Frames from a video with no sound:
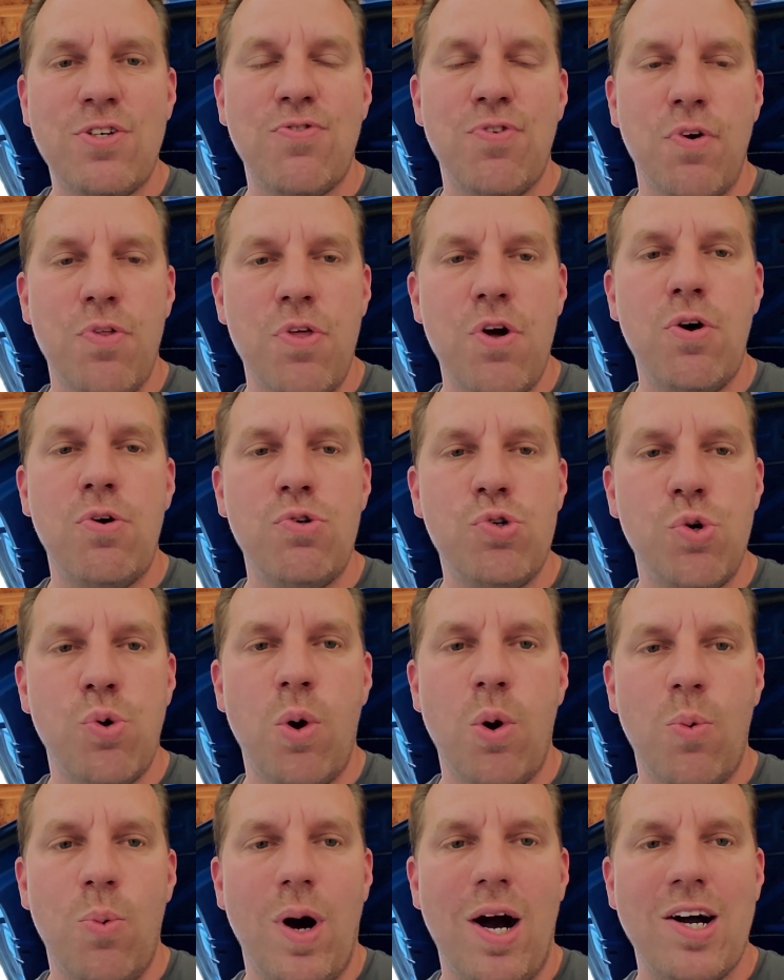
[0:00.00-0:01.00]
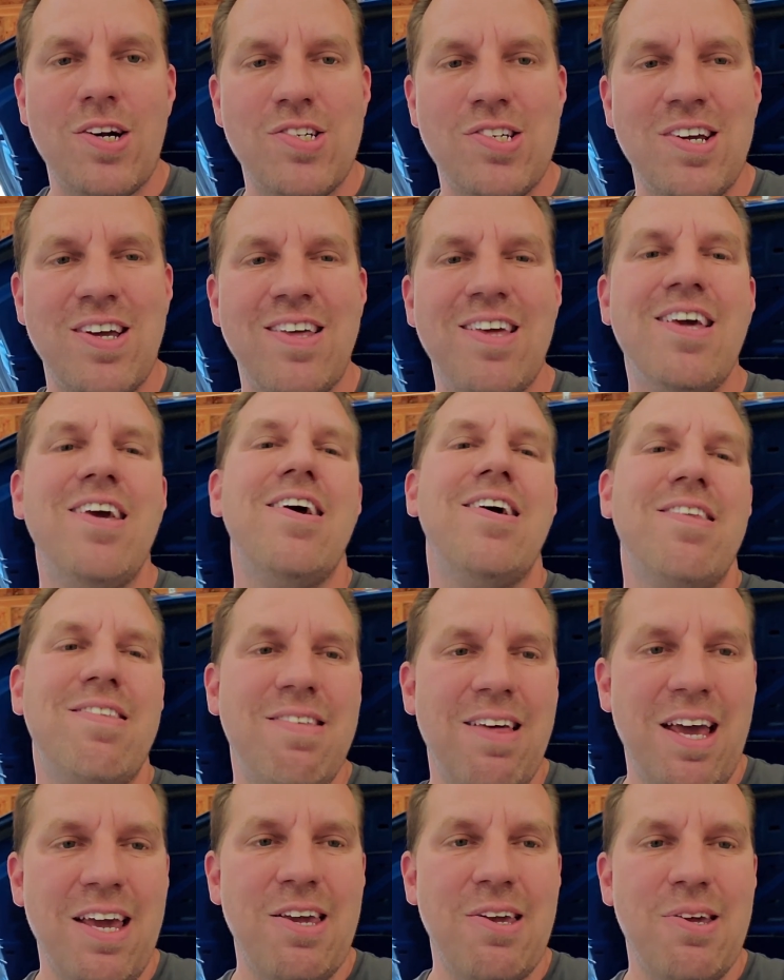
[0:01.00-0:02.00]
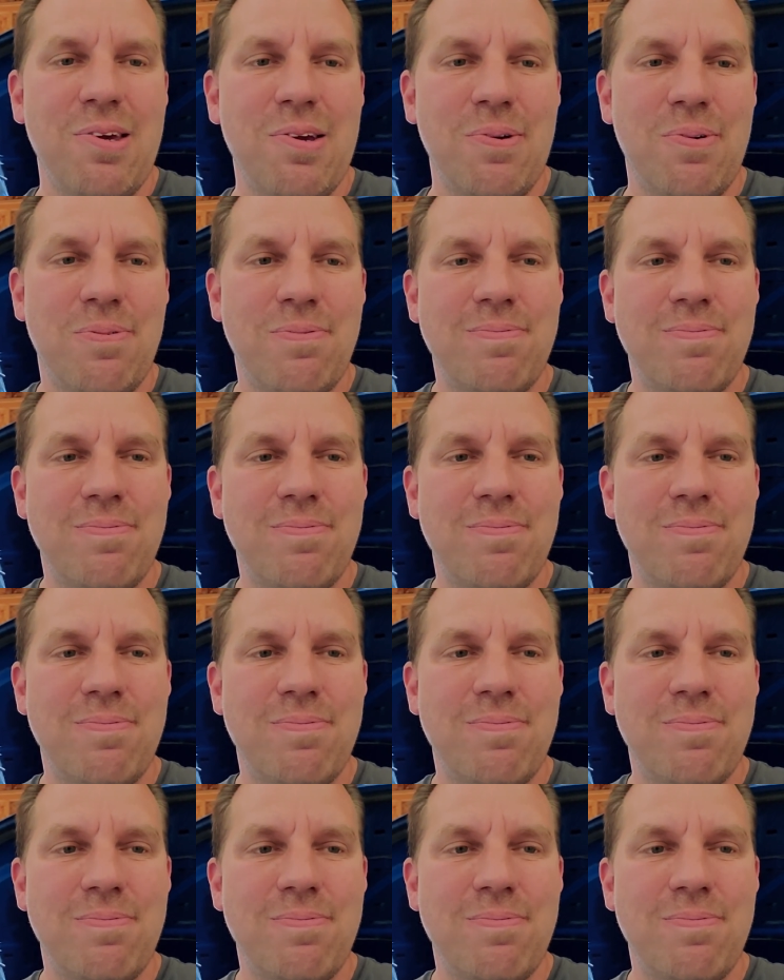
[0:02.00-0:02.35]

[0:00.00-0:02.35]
for those who are watching. Thank you.